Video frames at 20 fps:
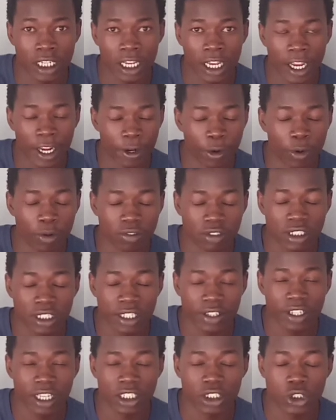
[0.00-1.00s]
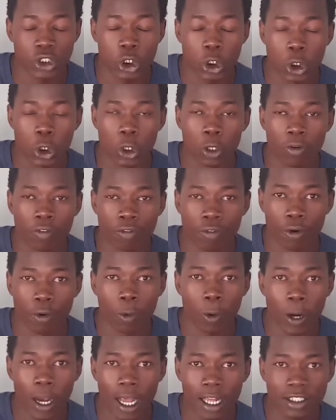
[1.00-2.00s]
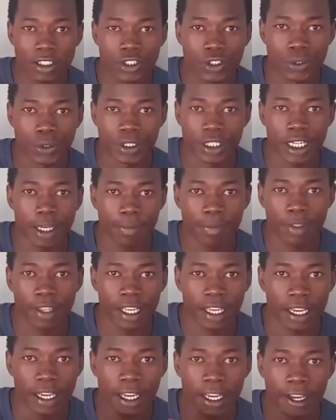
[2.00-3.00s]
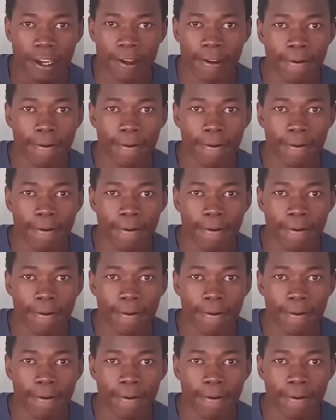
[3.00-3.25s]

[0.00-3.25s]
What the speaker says: And we've said that for us to name the